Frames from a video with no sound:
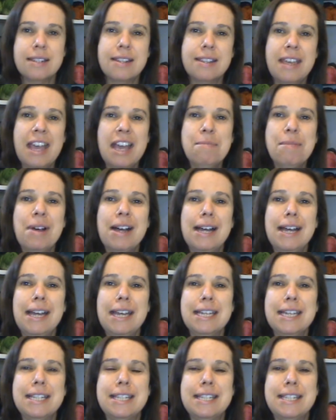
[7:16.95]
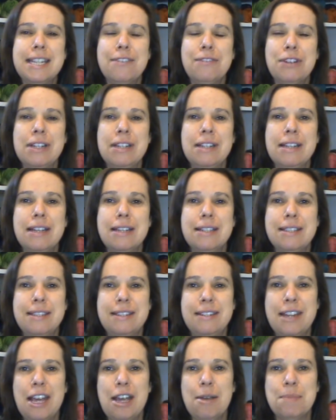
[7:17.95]
So they're my 7
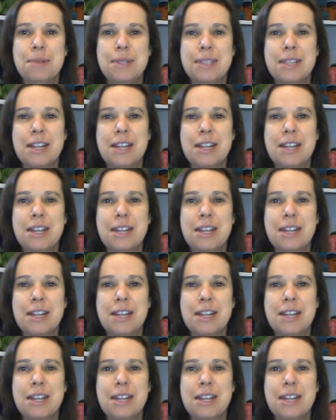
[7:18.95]
steps